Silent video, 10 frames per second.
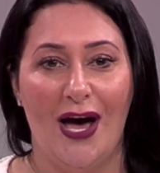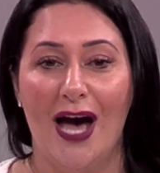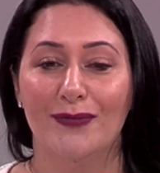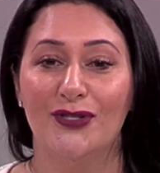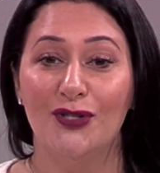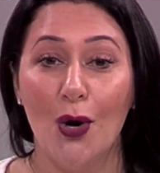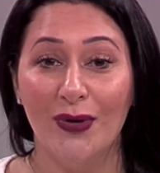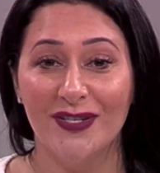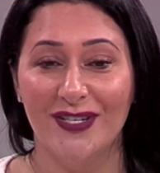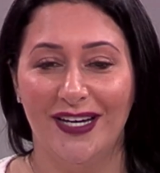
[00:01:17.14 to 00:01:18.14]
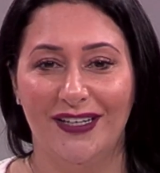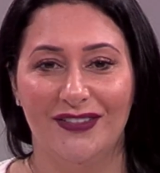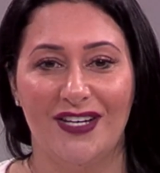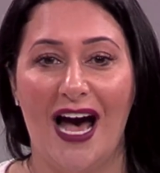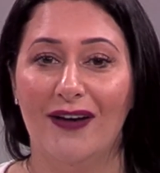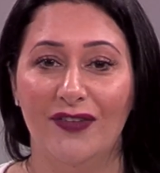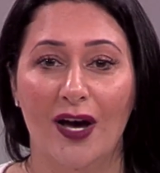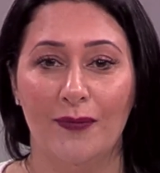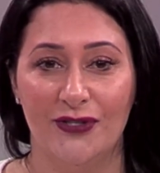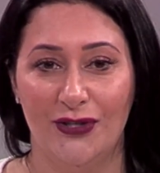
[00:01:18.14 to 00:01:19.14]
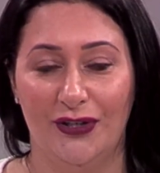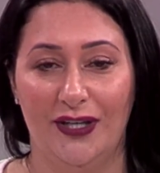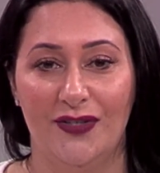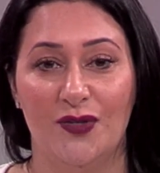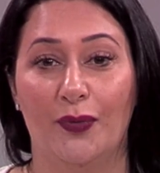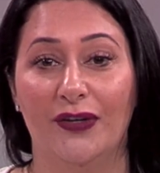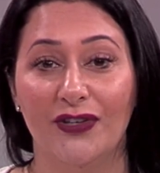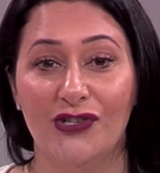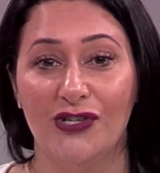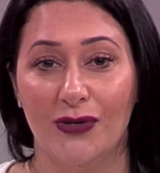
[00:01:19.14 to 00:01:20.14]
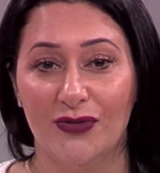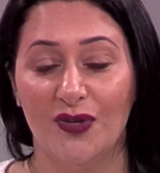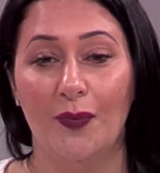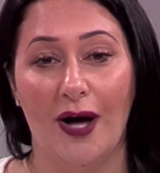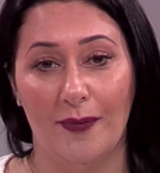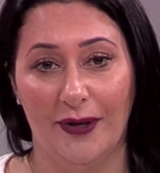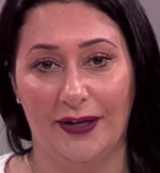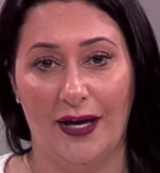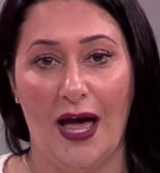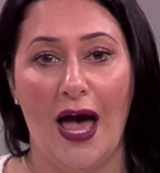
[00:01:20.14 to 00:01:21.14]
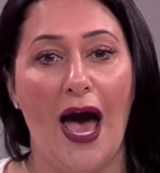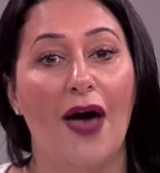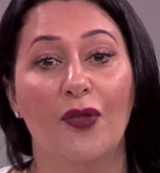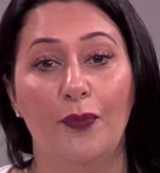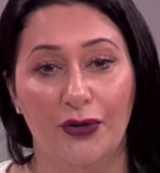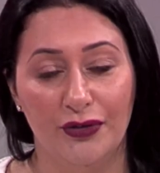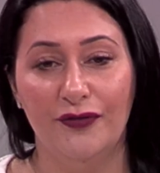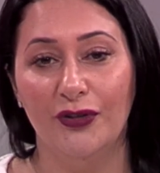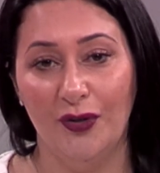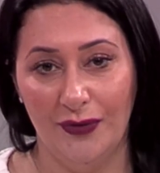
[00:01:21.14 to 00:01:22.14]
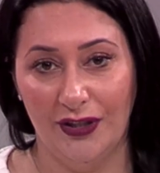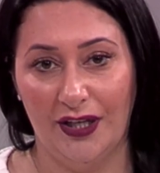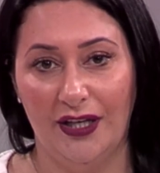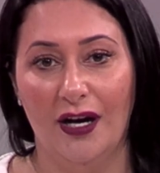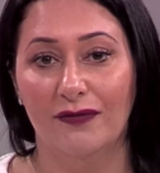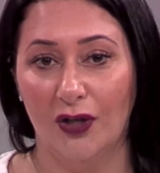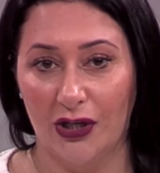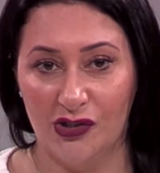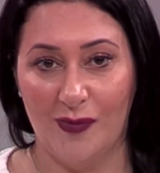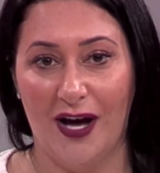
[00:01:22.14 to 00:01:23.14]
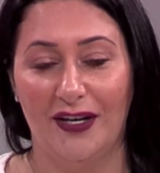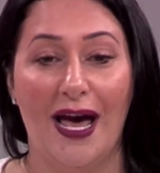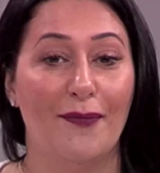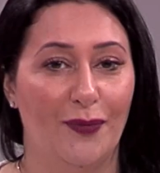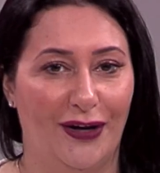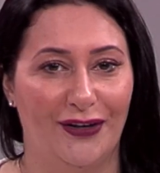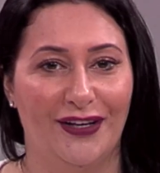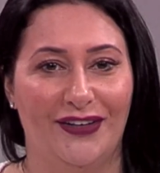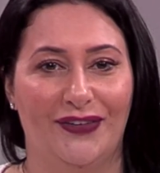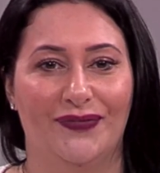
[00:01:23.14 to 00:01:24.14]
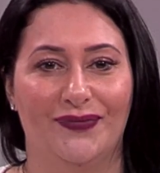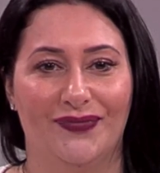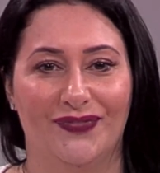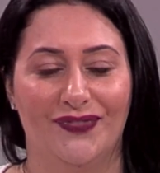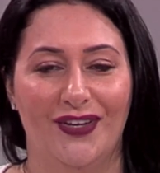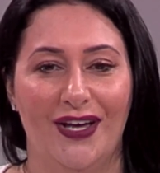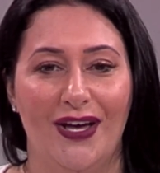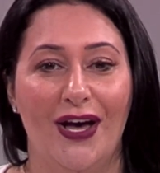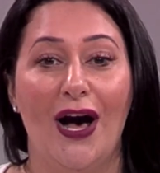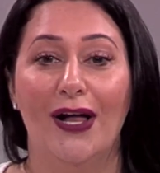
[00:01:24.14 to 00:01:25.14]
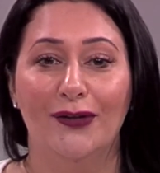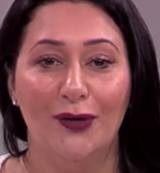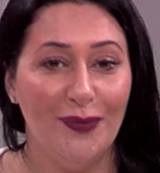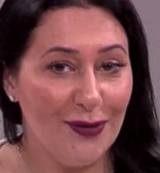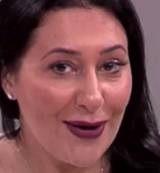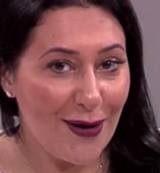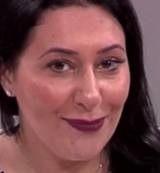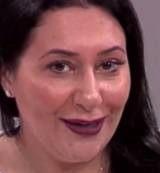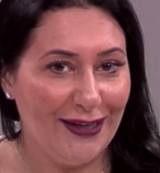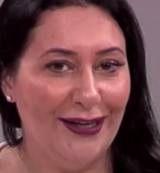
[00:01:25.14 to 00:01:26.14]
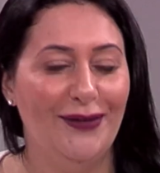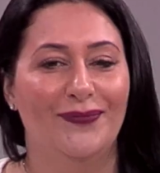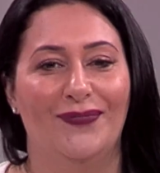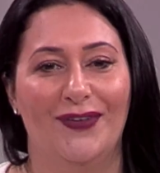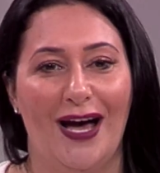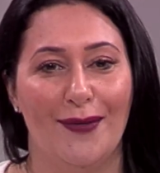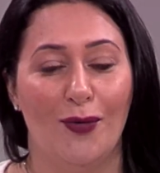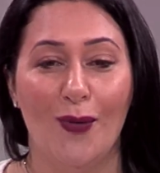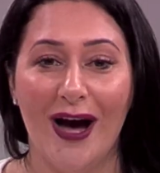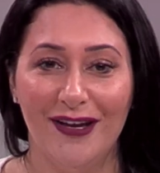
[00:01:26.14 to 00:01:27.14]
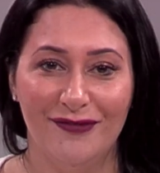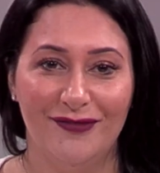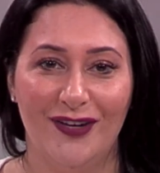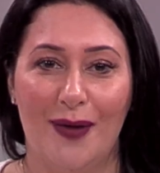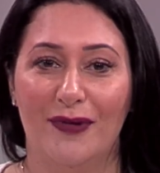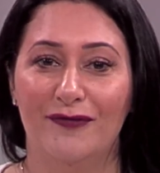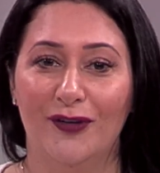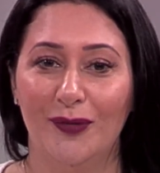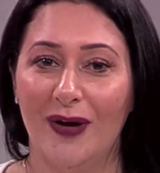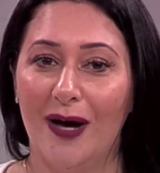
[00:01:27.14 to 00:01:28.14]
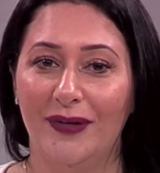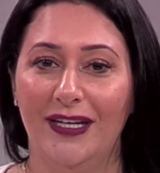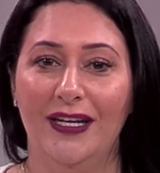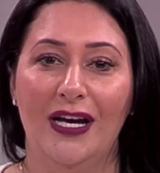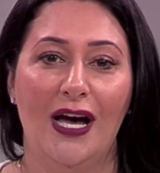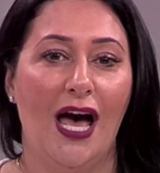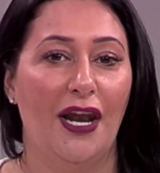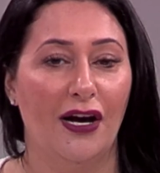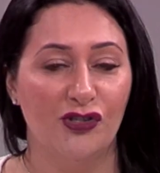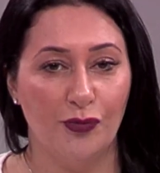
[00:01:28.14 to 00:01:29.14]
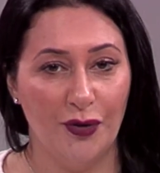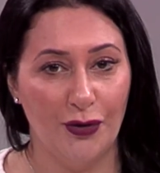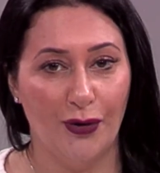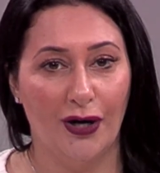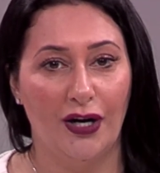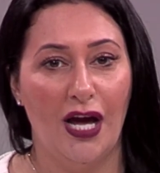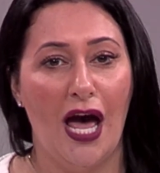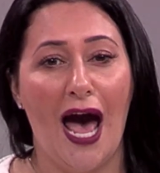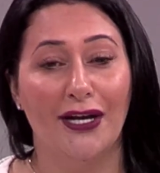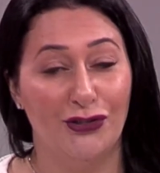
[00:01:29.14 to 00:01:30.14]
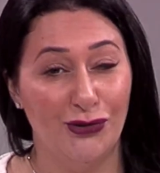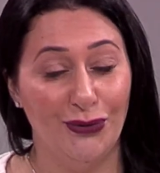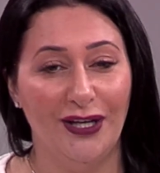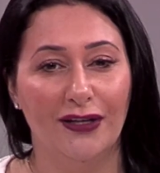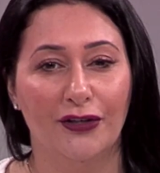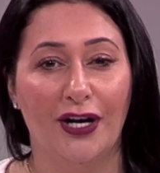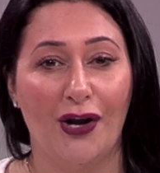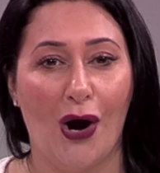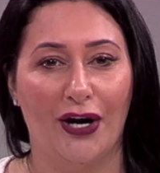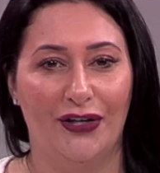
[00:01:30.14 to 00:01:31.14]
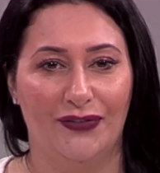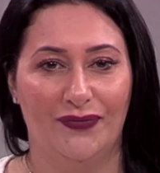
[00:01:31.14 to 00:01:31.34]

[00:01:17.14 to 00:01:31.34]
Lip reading: I'm so excited to have the opportunity to bring this show to the public and the beautiful community of Larchmont and Mamaroneck. A little bit about me: I'm a wife, I'm a fur mommy, an entrepreneur, and a true healer at heart.